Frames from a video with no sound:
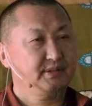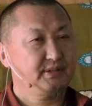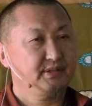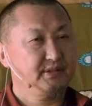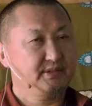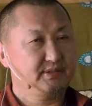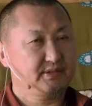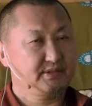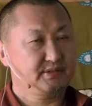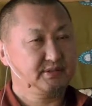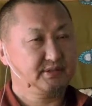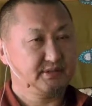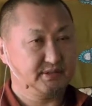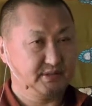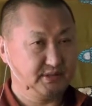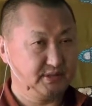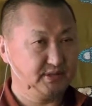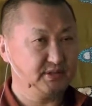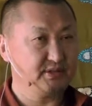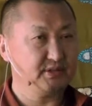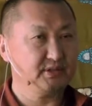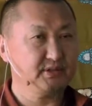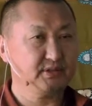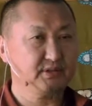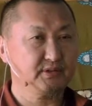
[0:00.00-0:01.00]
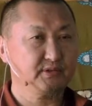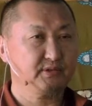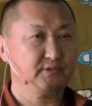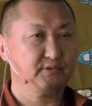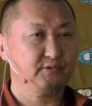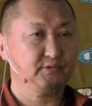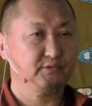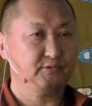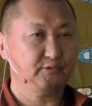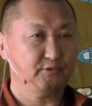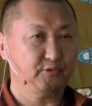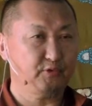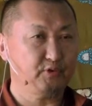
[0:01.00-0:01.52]
is a teaching
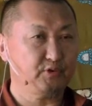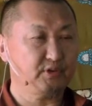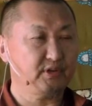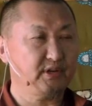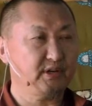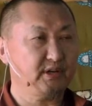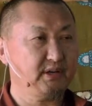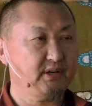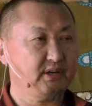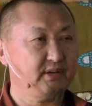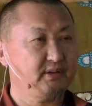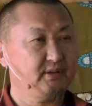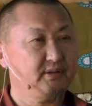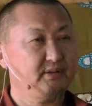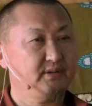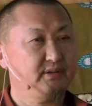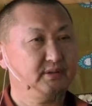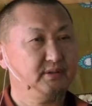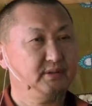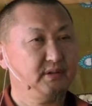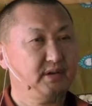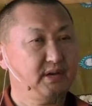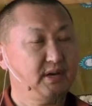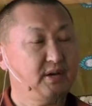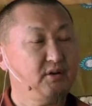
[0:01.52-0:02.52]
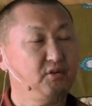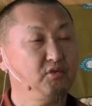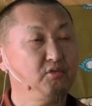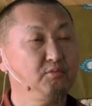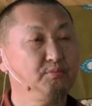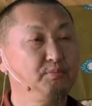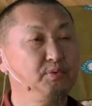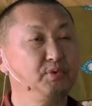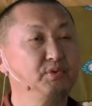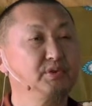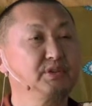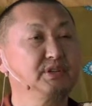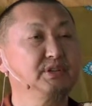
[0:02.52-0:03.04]
for our
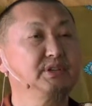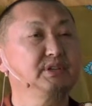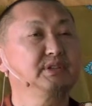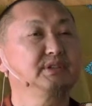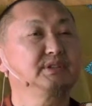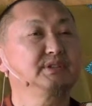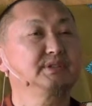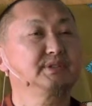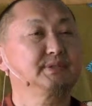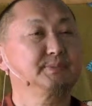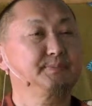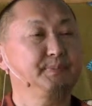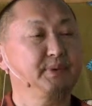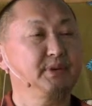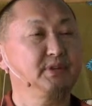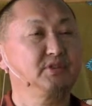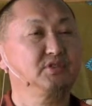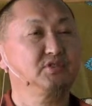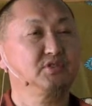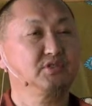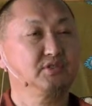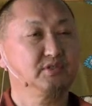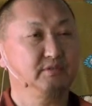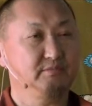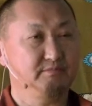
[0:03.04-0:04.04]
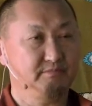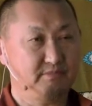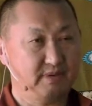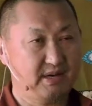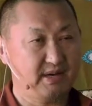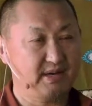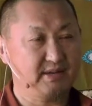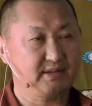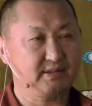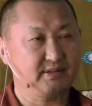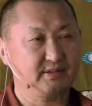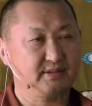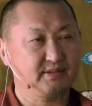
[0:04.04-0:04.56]
body, speech,
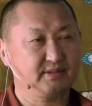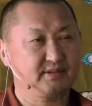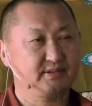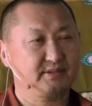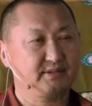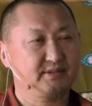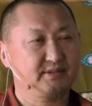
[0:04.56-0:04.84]
mind.